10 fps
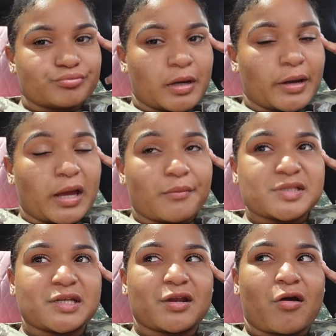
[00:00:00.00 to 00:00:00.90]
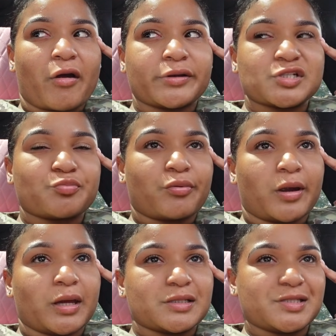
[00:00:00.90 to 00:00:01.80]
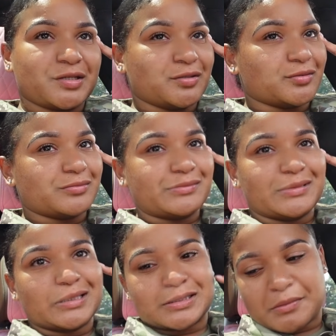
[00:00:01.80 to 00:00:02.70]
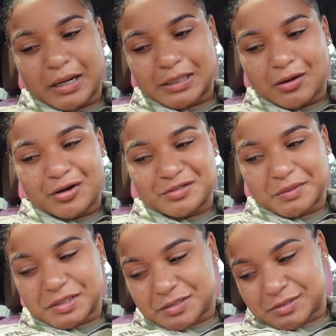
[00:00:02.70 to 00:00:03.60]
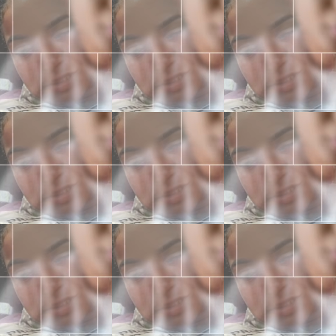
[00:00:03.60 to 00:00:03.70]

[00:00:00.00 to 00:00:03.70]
All right, I'm gonna sit in the car and just pray until somebody calls me or some